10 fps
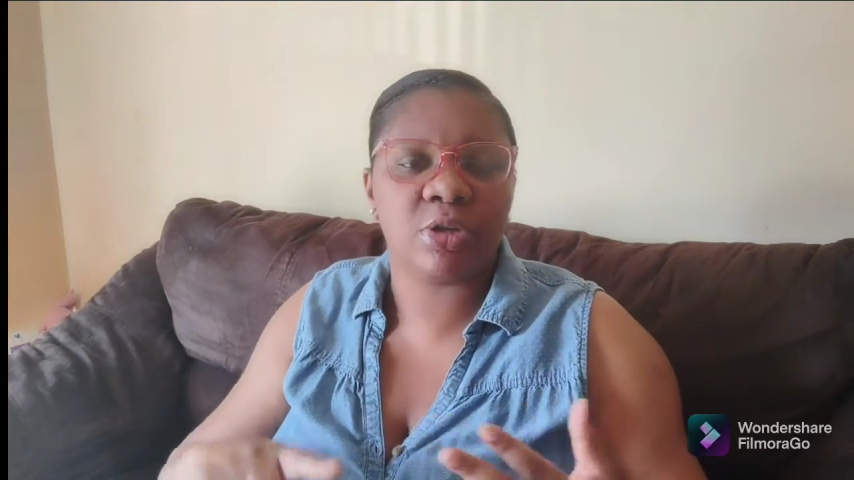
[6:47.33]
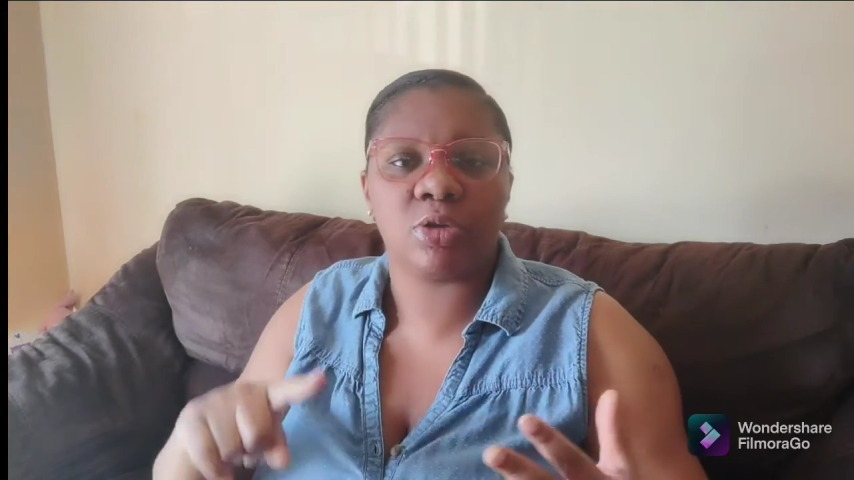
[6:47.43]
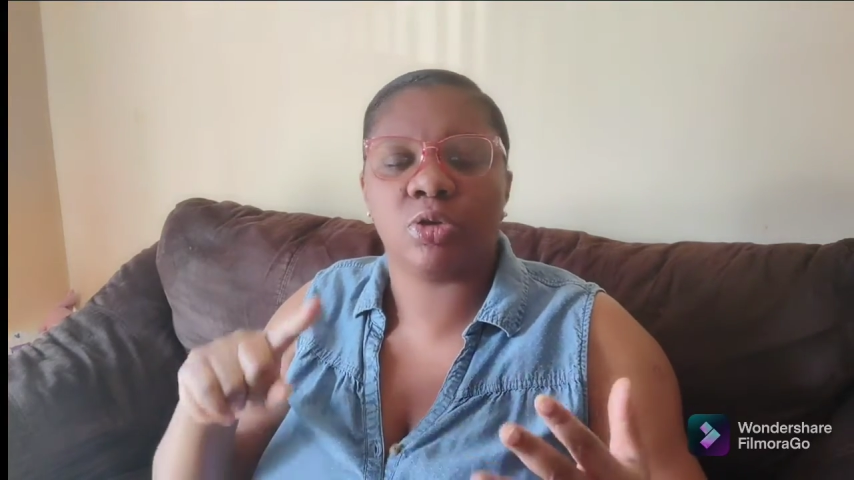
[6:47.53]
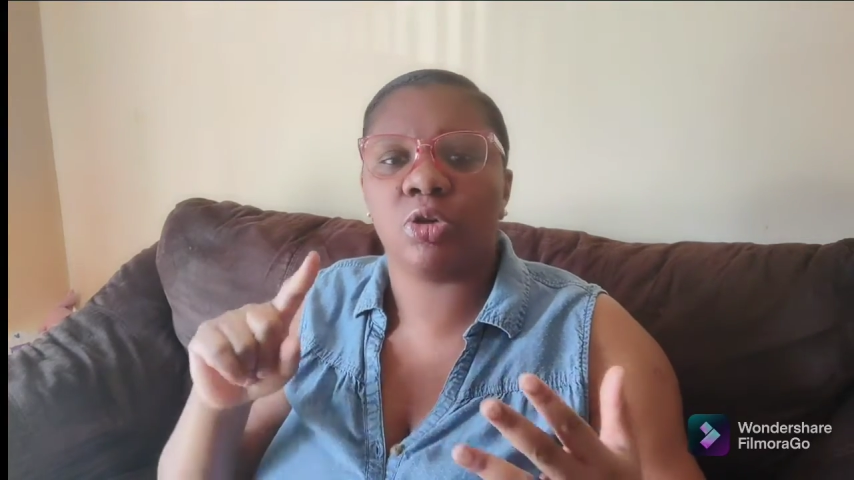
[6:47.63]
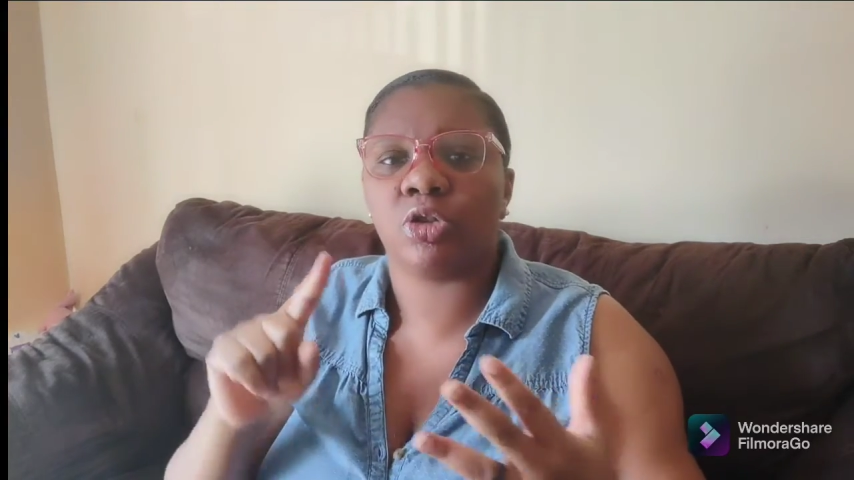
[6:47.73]

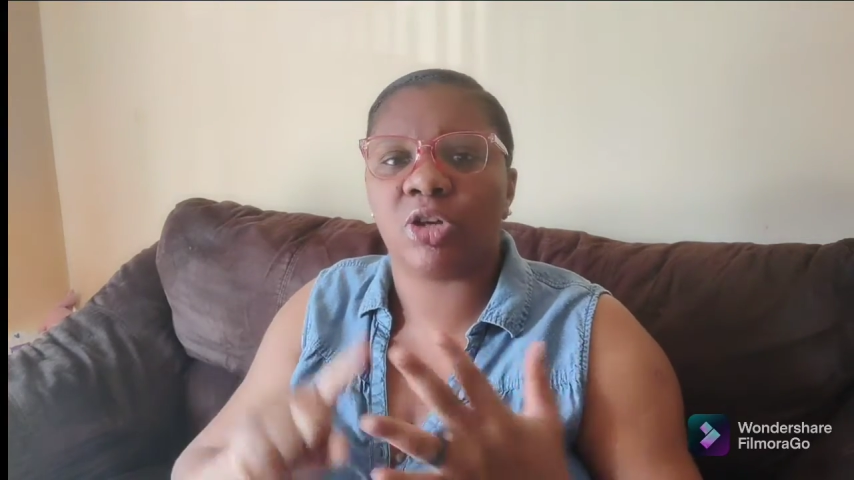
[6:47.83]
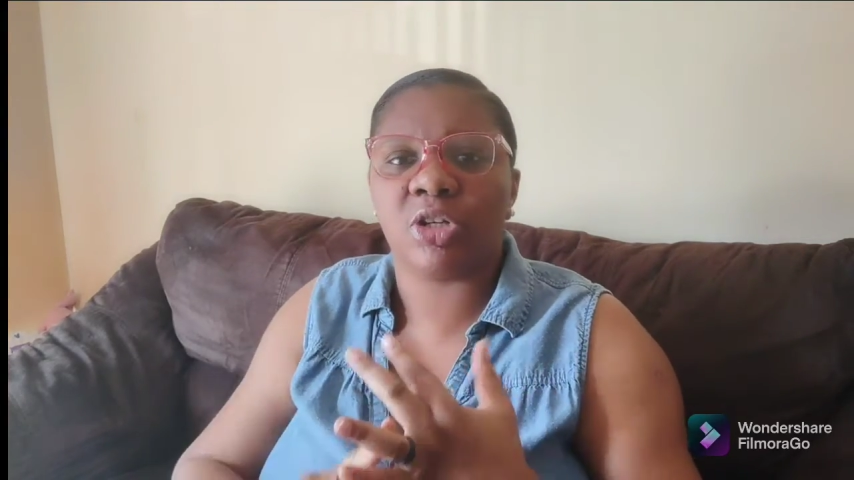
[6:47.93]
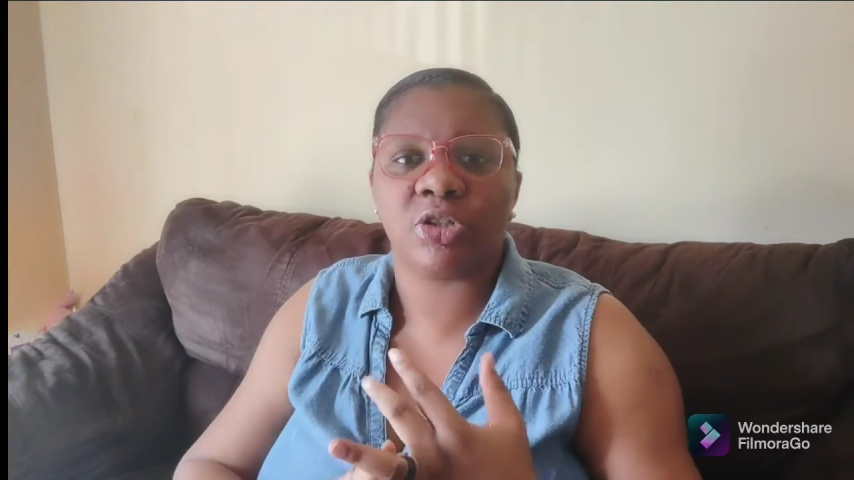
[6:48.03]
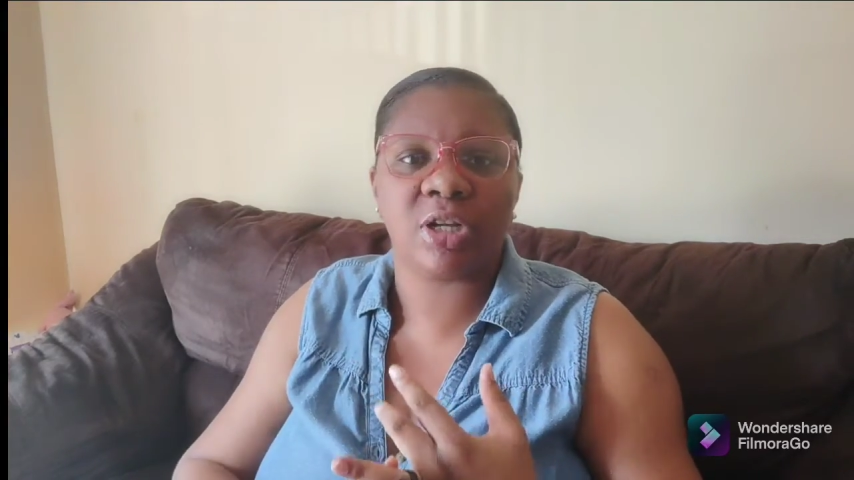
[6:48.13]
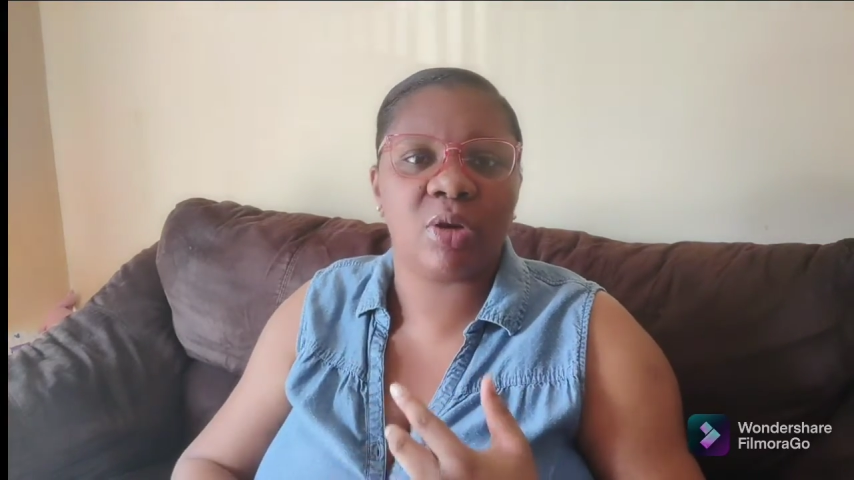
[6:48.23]
you do your
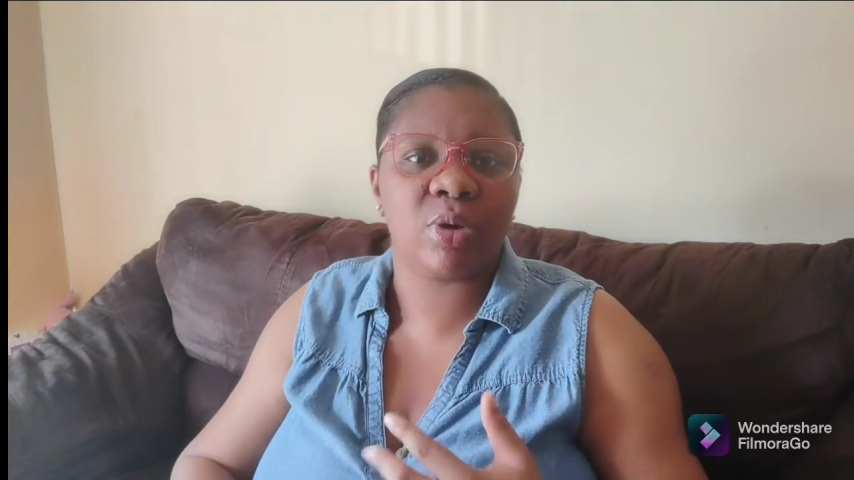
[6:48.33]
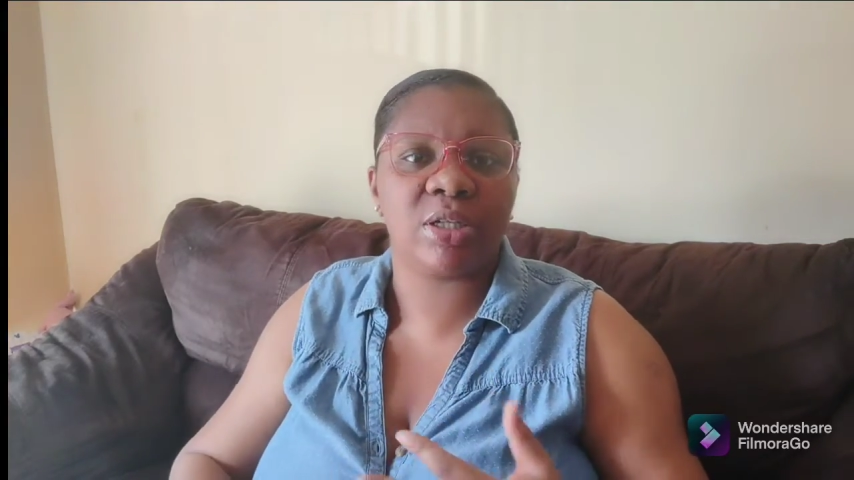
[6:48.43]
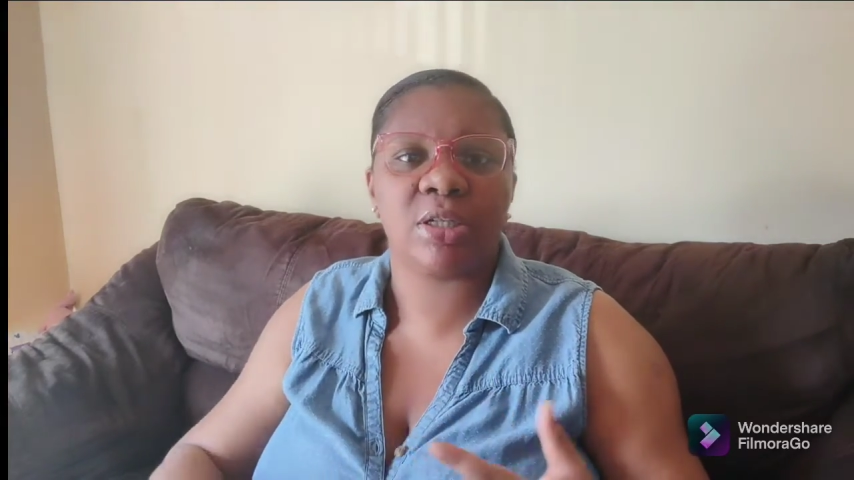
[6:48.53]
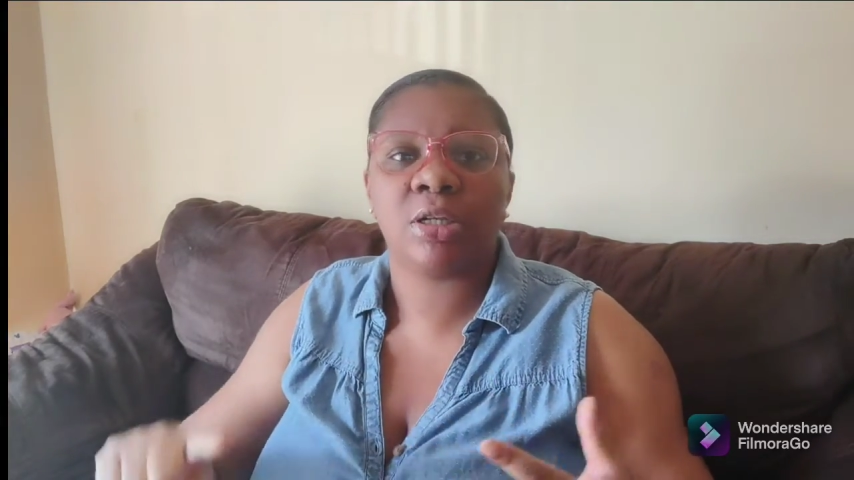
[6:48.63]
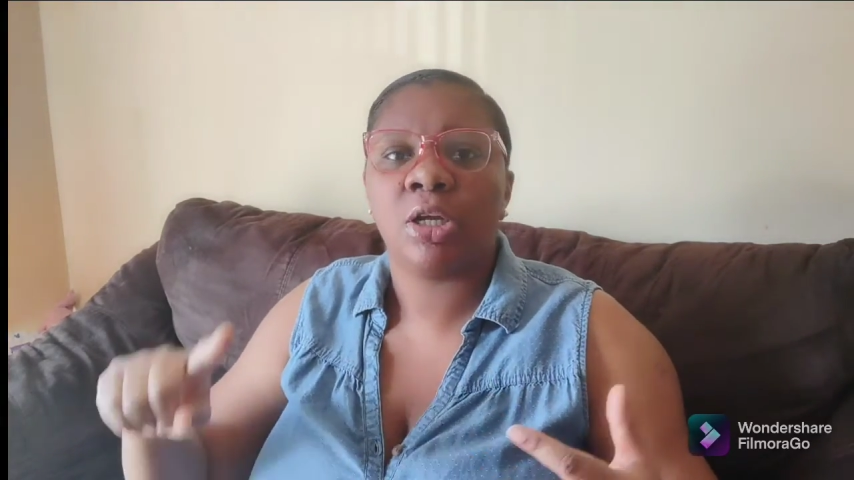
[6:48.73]
traditional
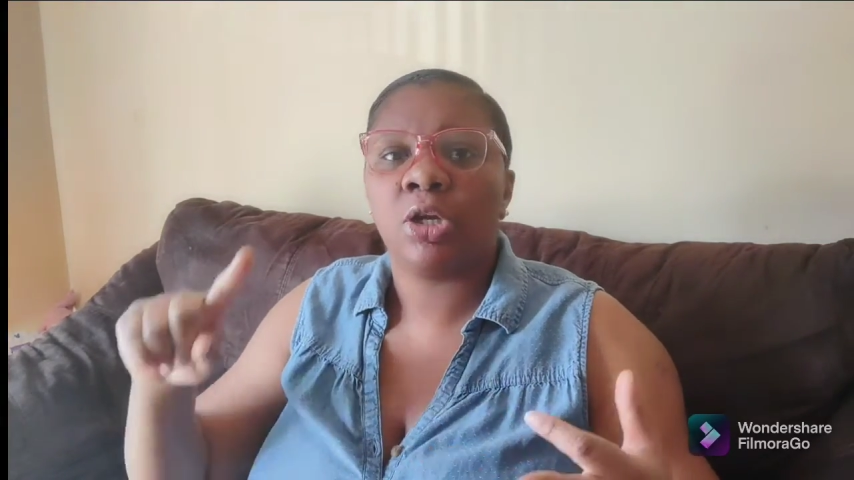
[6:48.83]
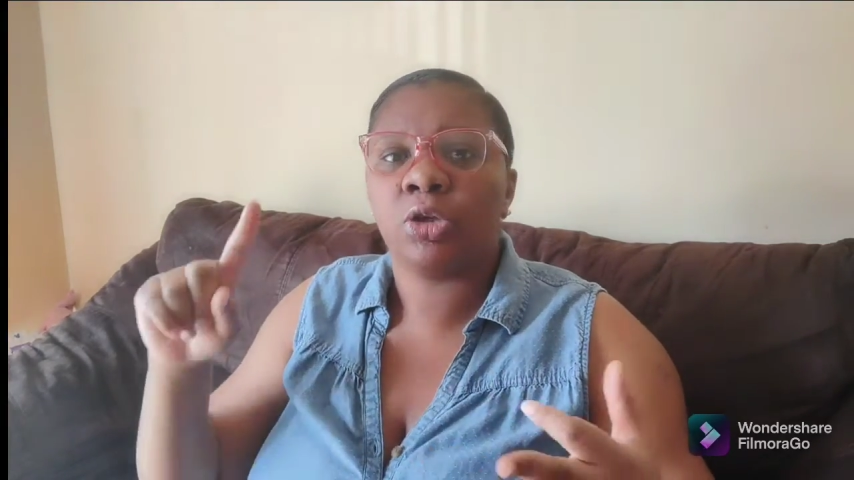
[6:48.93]
wedding,